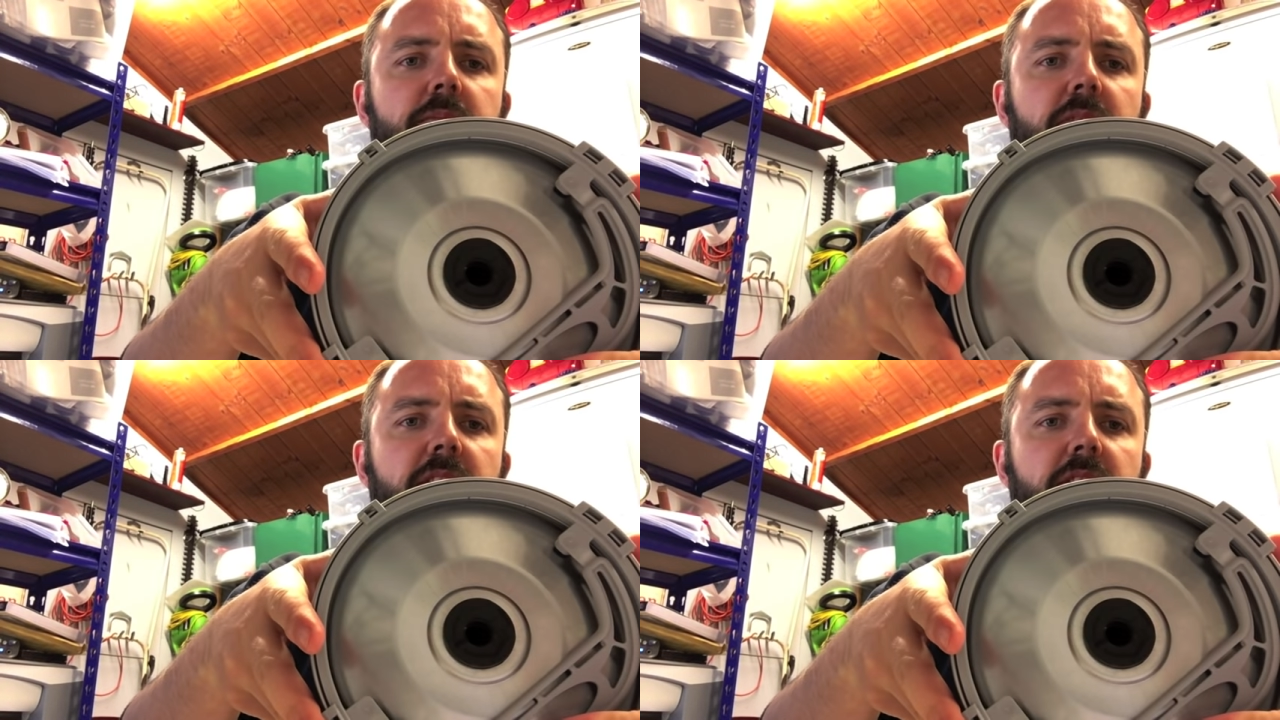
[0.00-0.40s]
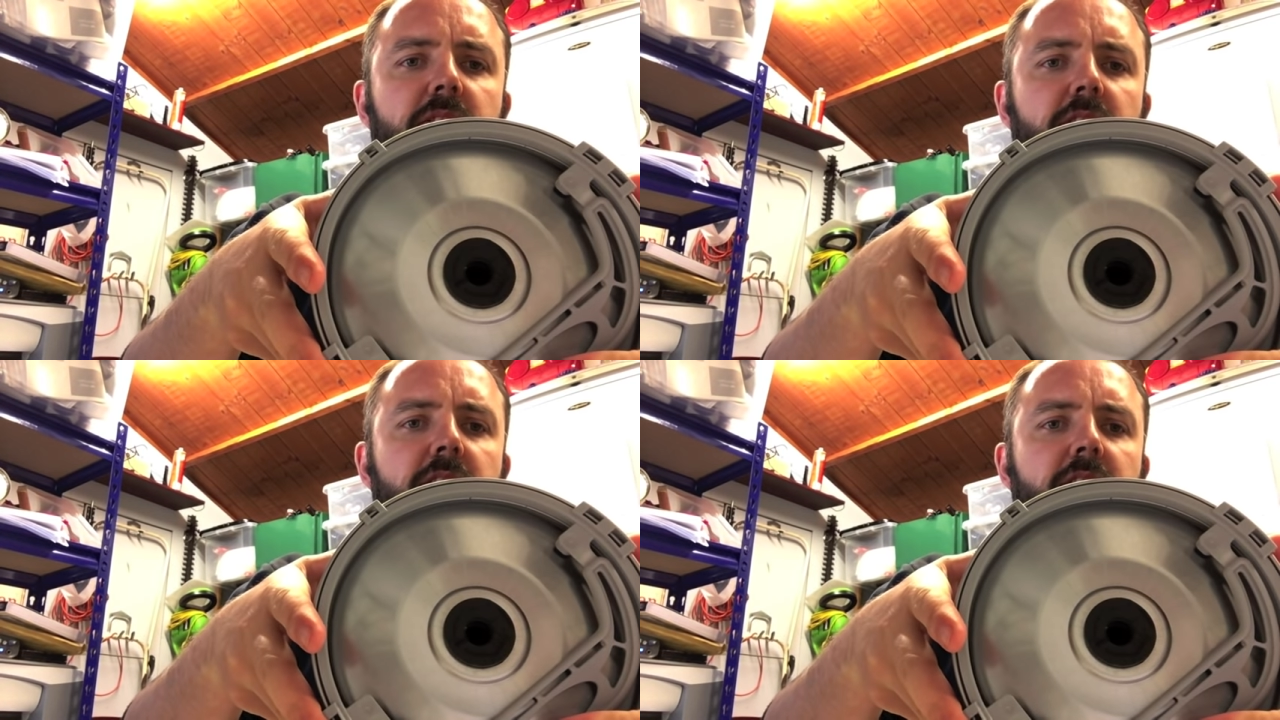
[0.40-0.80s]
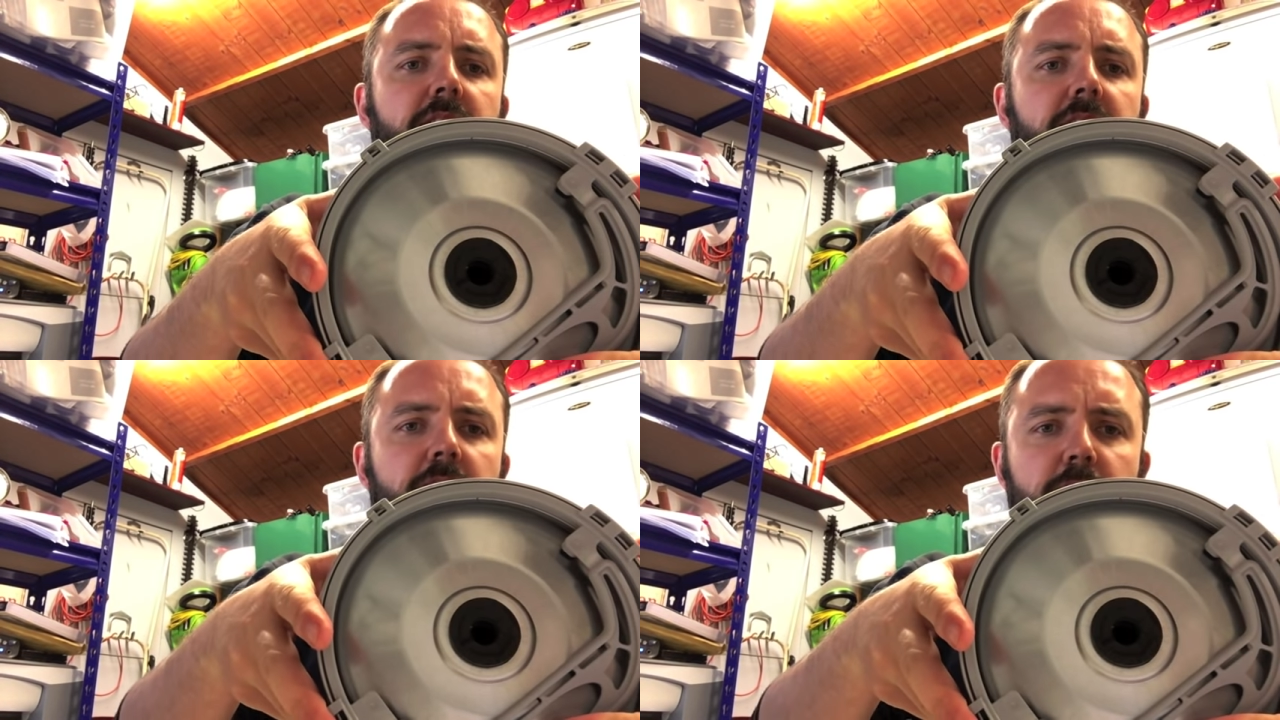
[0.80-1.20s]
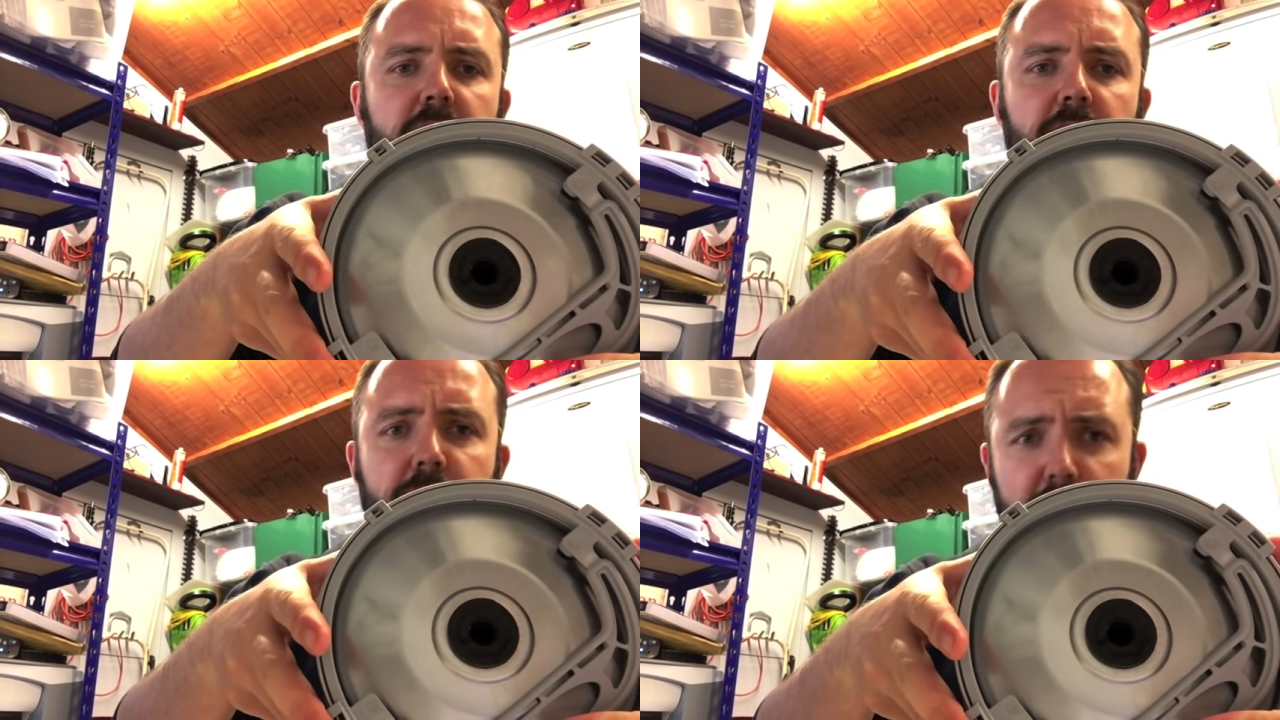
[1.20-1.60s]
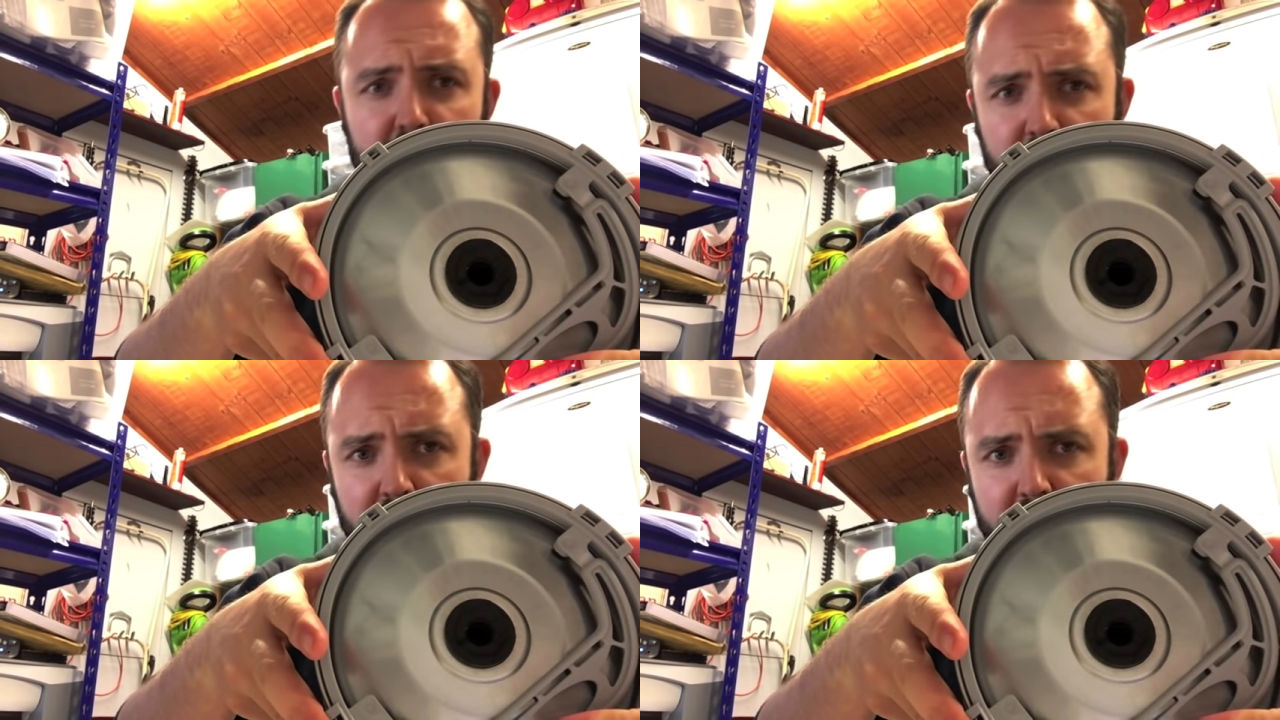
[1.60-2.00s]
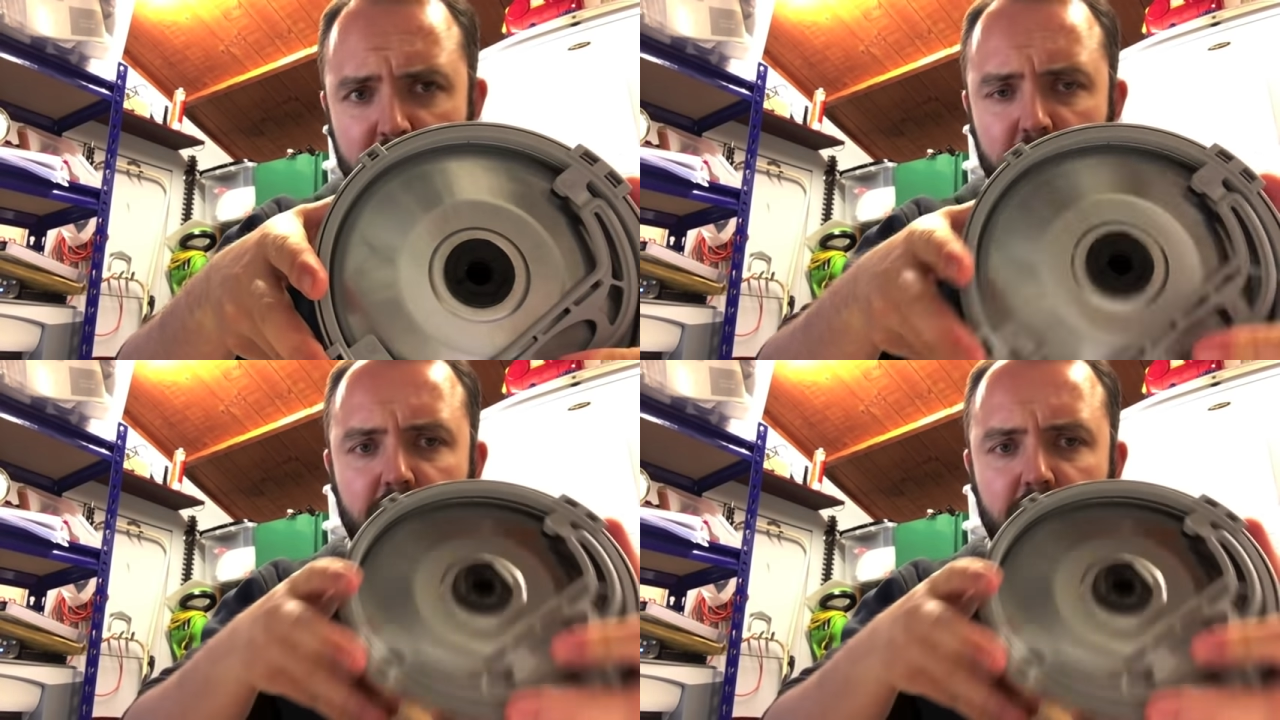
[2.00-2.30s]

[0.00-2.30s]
the inside of the keg. We can fish that out